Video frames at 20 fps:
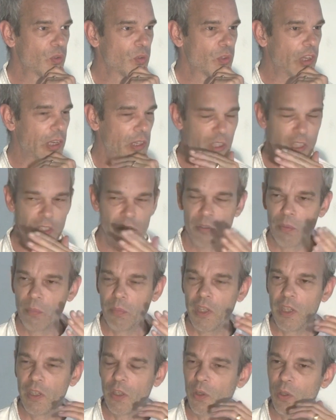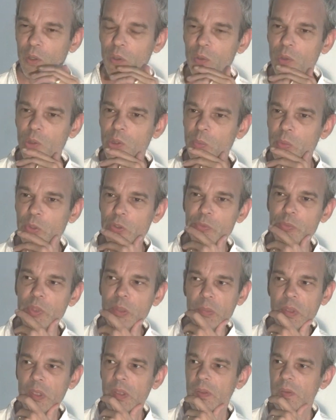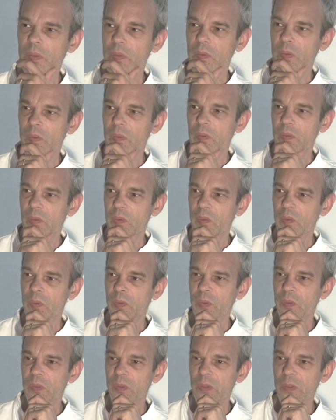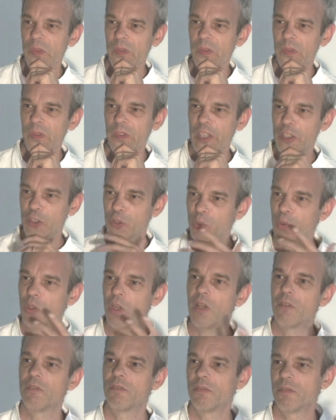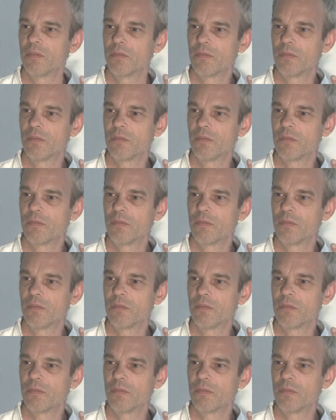Can even be a whole group of people that you love.